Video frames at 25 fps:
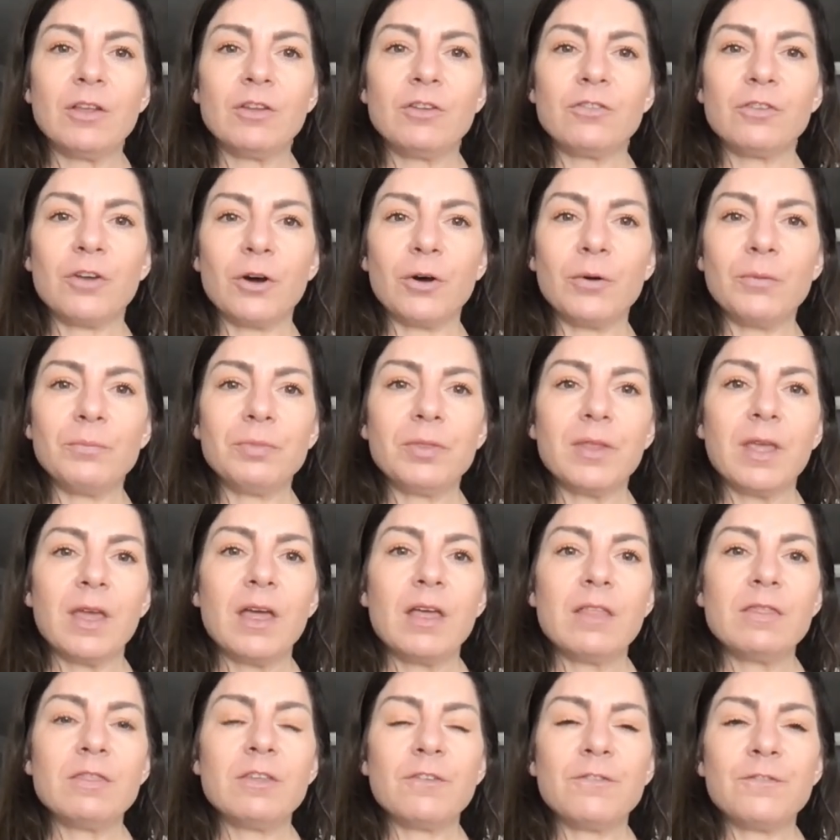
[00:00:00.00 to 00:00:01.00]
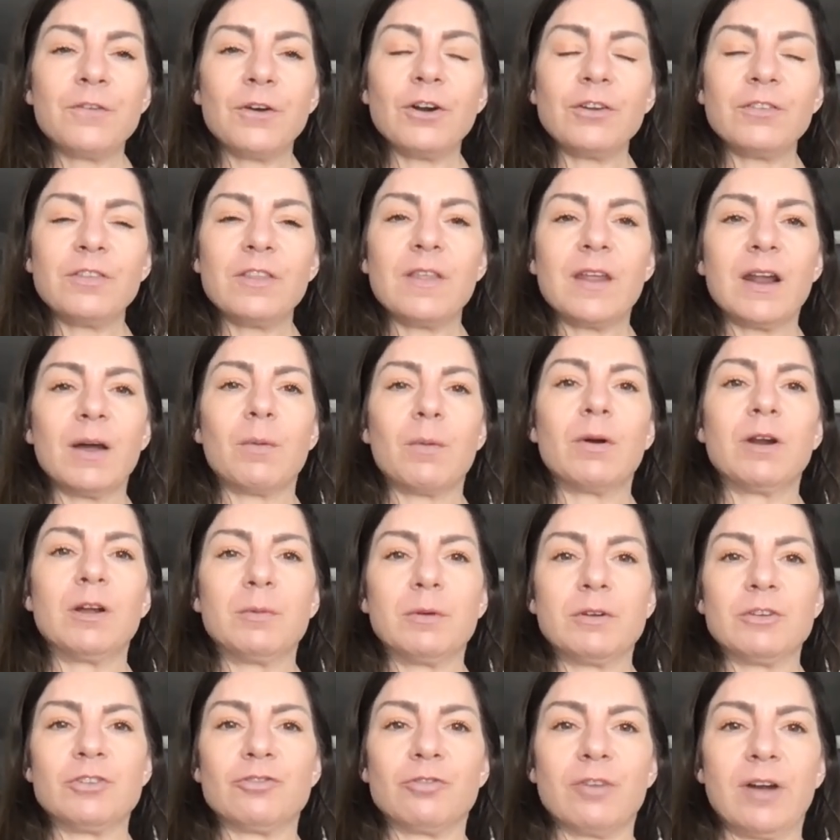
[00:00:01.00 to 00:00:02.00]
So, the first thing that I want
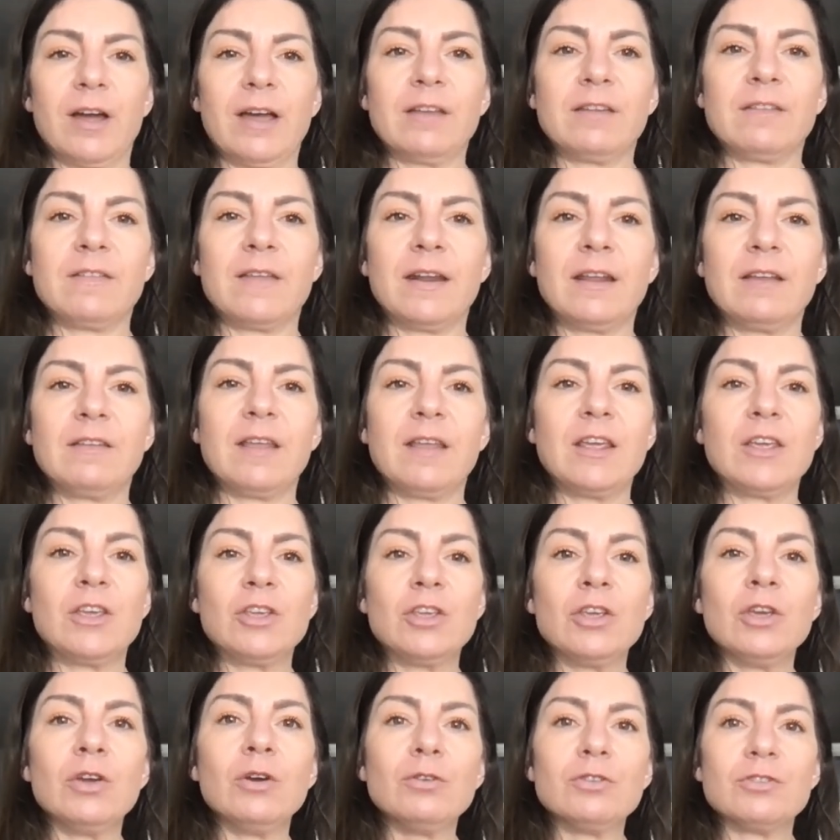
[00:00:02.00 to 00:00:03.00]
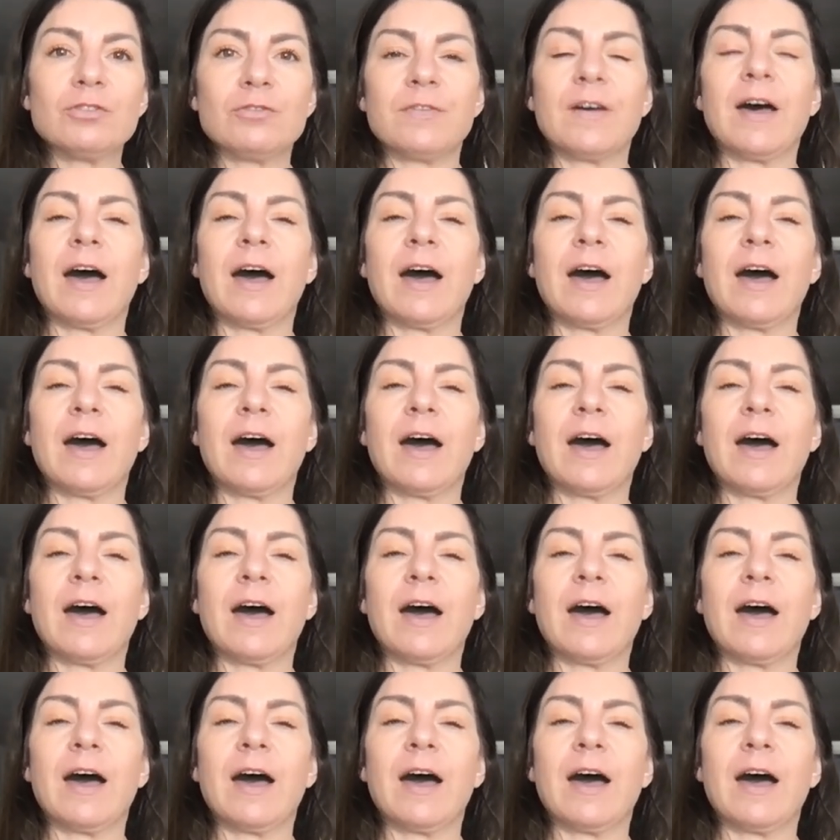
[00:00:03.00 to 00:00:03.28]
to address that is a huge